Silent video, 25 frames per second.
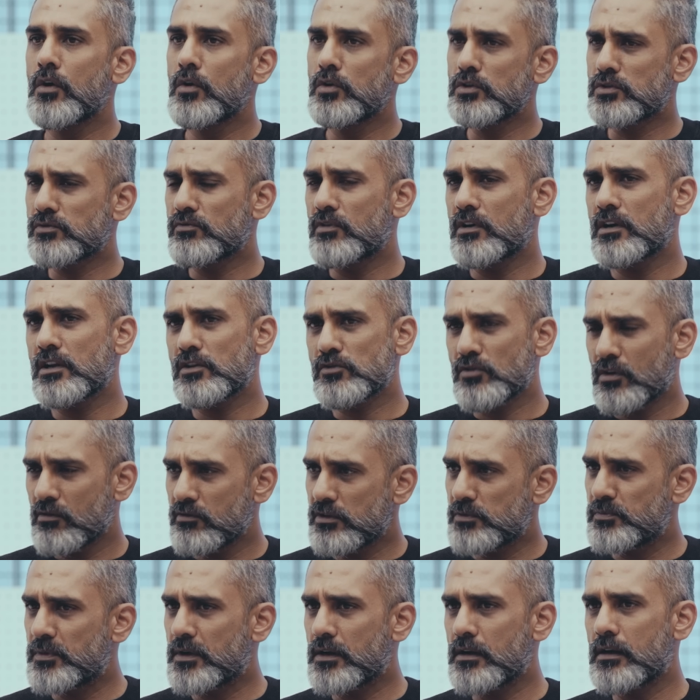Husqvarna has always
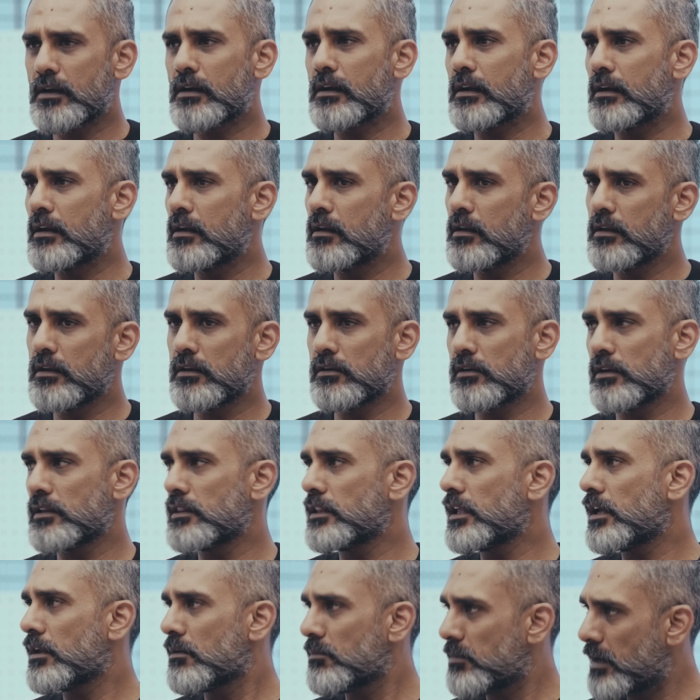been a little here and
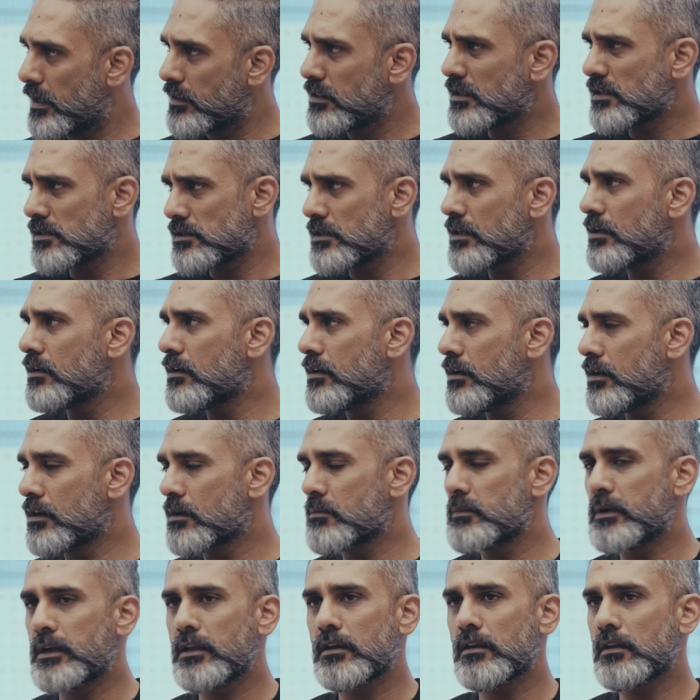there, and there's still a little
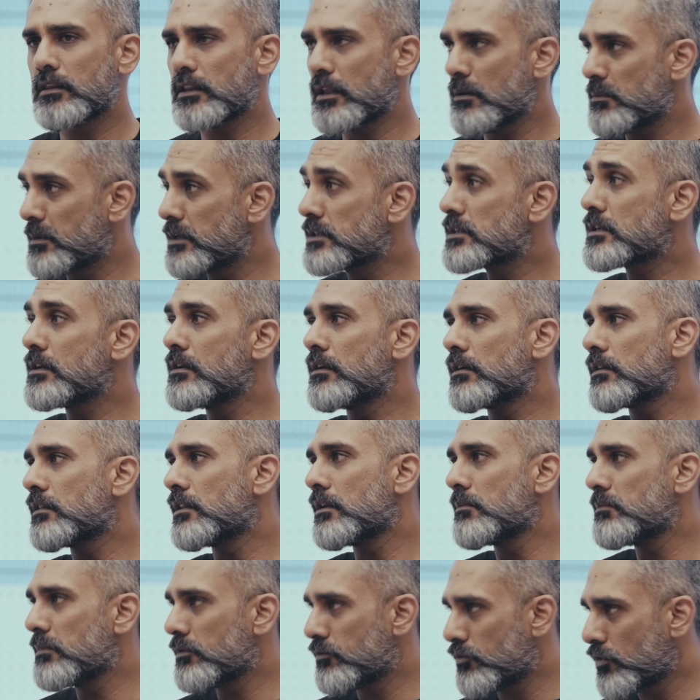bit here and there, but it's clearer
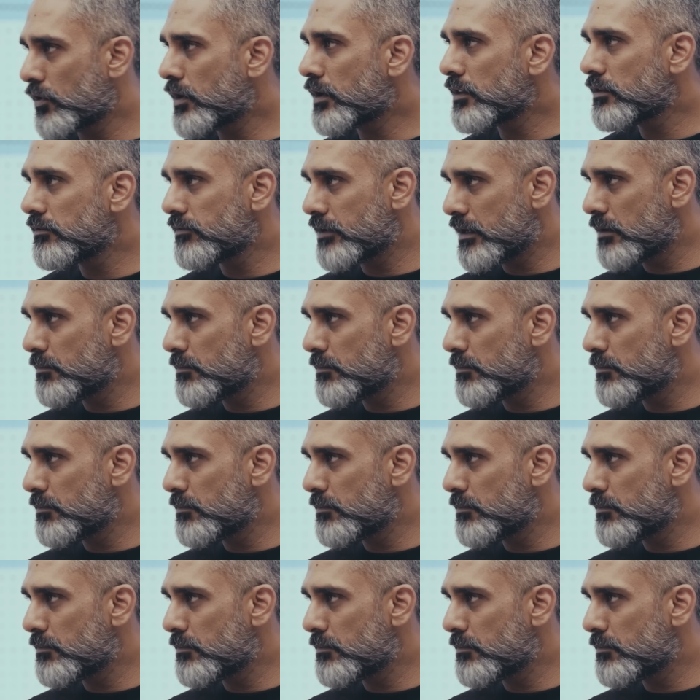than before at the very